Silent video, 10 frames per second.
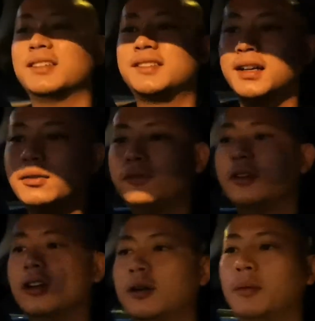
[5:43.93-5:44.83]
yourself,
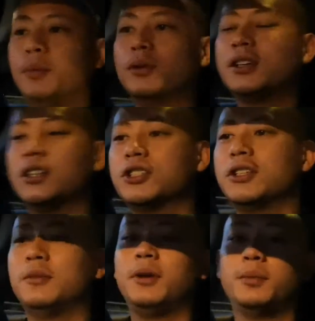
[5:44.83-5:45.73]
but
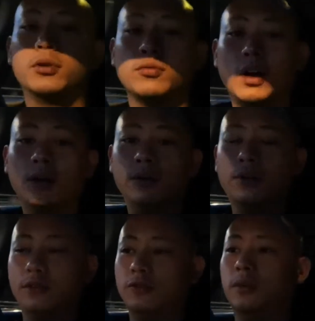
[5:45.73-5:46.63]
potentially the people around
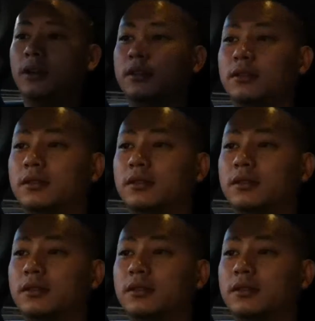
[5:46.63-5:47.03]
you as well.